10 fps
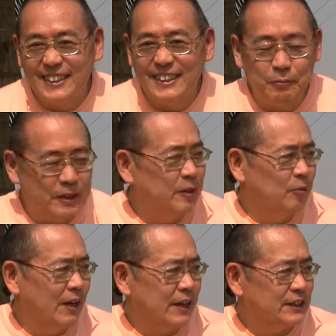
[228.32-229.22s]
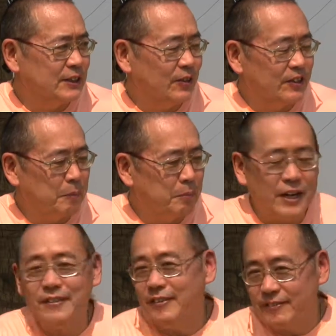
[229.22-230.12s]
He relies solely on
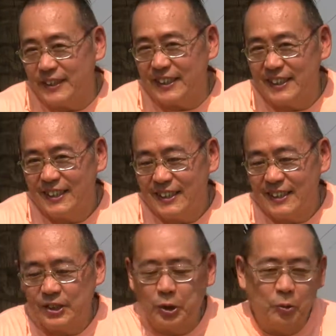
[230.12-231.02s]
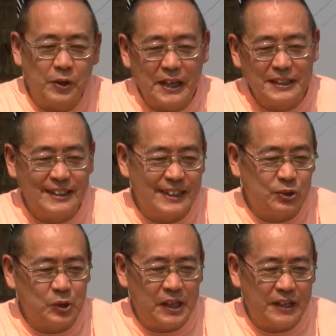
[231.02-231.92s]
Bhagavata-vidhi. So the
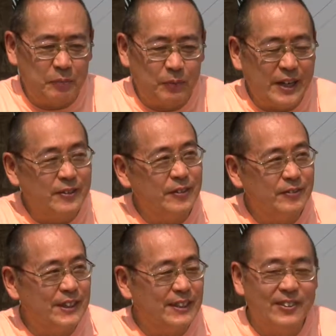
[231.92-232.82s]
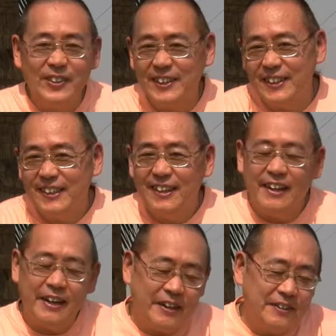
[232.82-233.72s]
renunciates rely on Bhagavata-vidhi only,
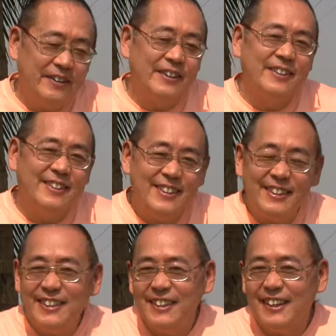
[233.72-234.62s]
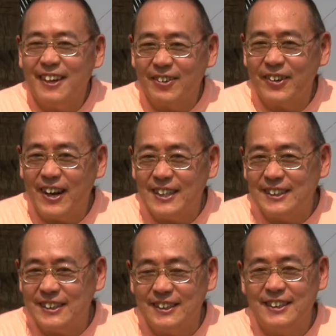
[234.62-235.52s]
and the
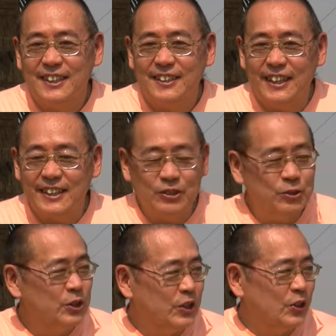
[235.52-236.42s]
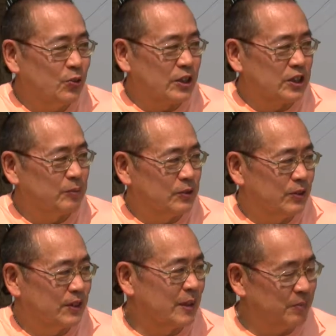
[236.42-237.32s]
grihastas, they can do deity worship
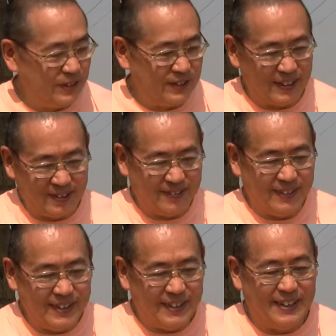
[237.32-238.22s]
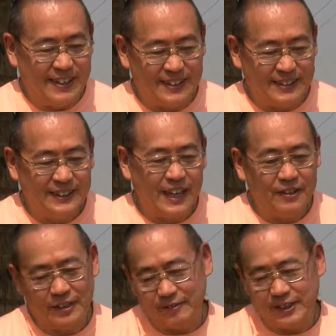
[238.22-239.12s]
to accompany their
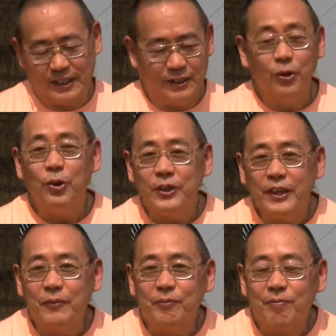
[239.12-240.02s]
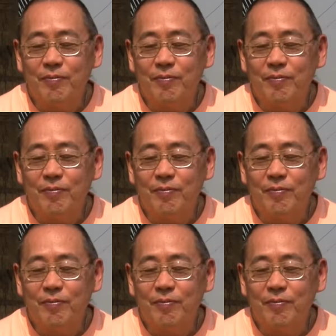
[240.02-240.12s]
sadhana of chanting the holy name.